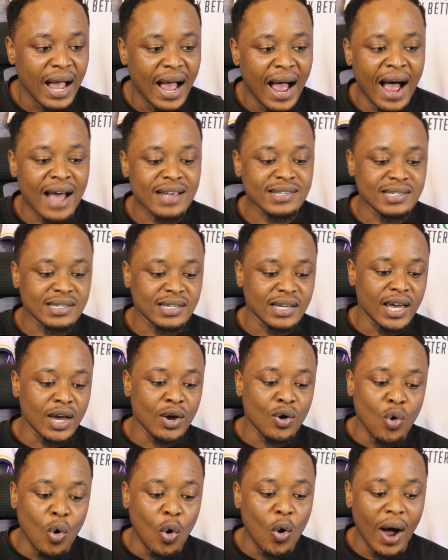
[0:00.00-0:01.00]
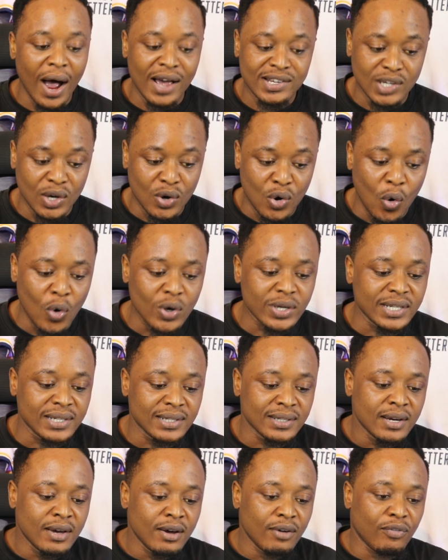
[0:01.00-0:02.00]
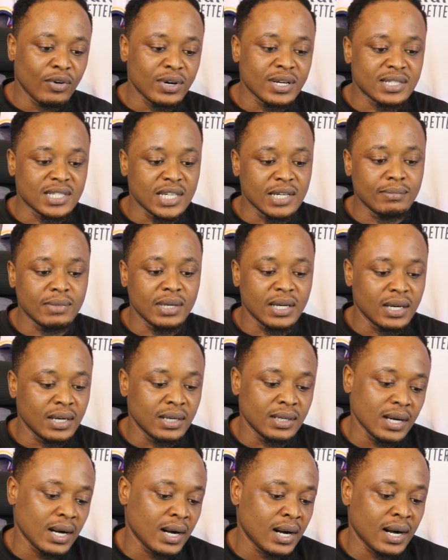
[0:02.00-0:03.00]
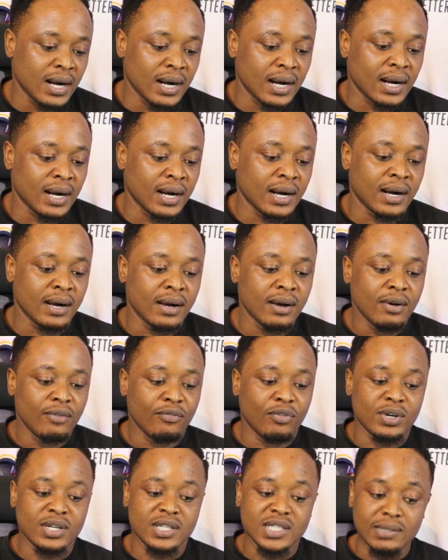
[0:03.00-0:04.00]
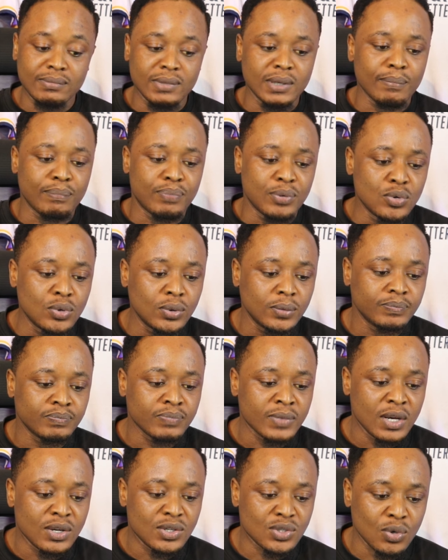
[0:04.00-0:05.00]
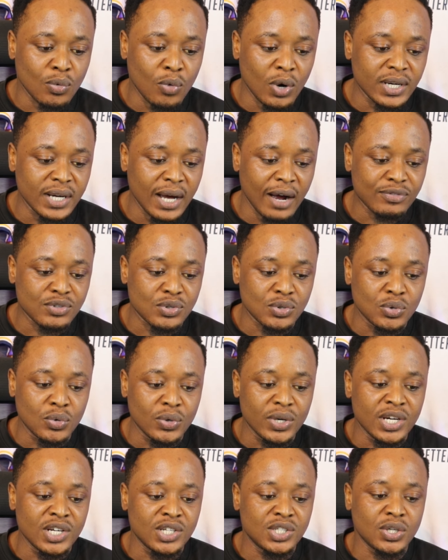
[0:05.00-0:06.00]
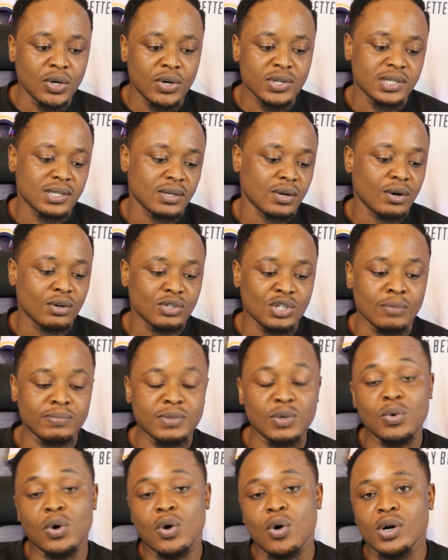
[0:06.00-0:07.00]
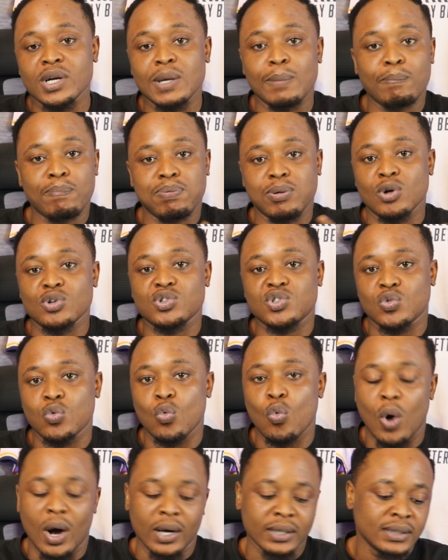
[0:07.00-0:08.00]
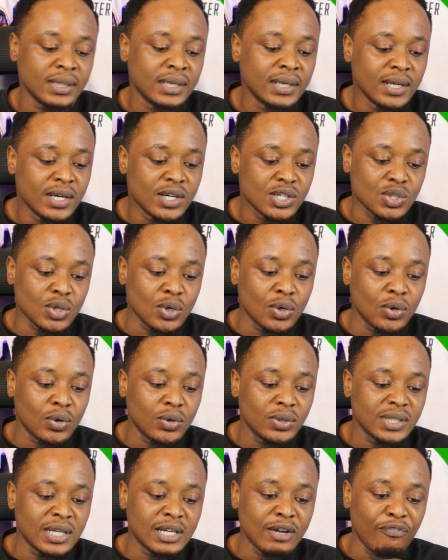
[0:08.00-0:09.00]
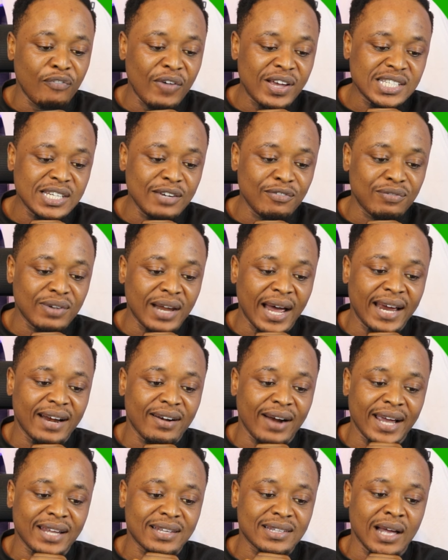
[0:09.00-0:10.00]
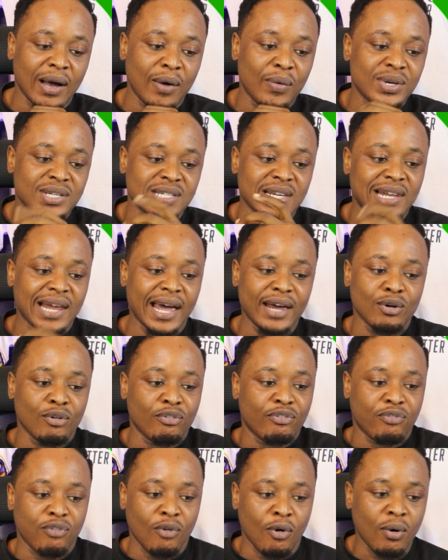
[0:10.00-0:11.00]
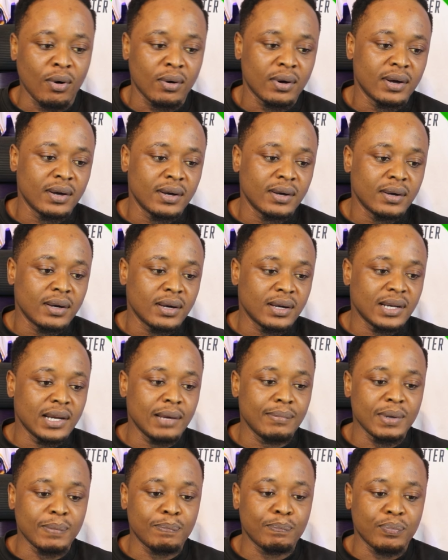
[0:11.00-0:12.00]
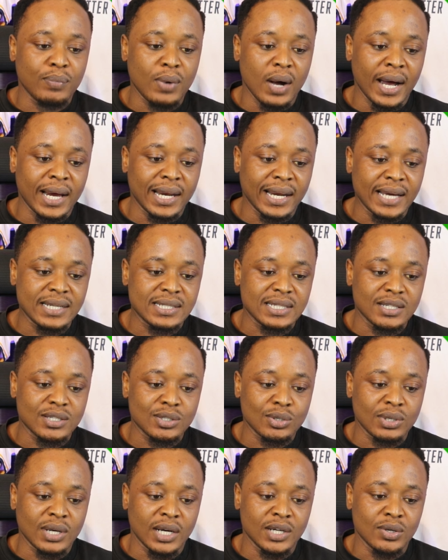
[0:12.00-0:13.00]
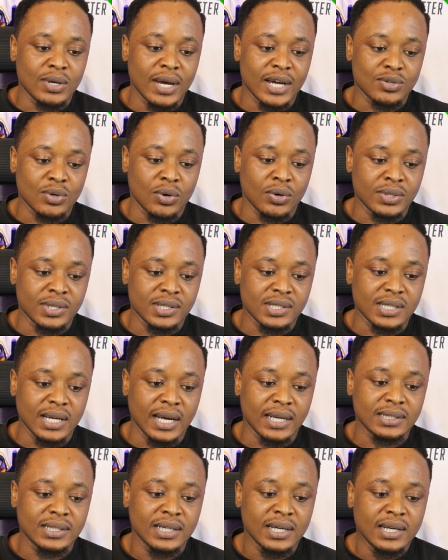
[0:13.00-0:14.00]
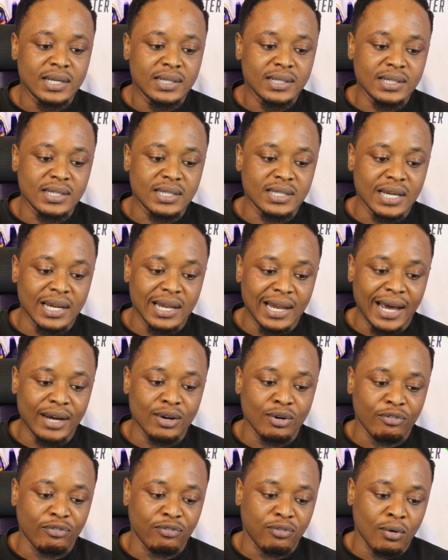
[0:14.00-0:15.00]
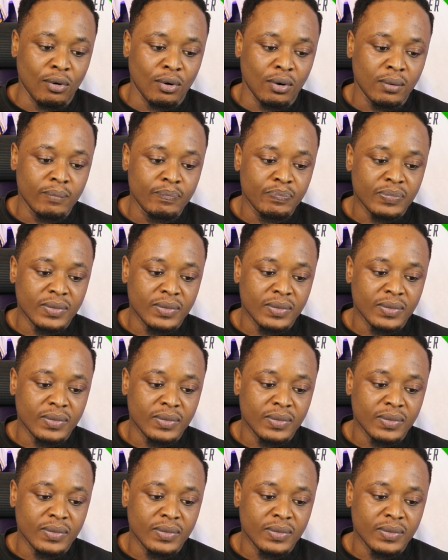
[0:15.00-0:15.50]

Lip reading: as a goalie for the team in blue, so what they have to do is just something we call a +1. So the defensive line right now is a line of four. Let me highlight it so that you guys will understand. This is a line of four.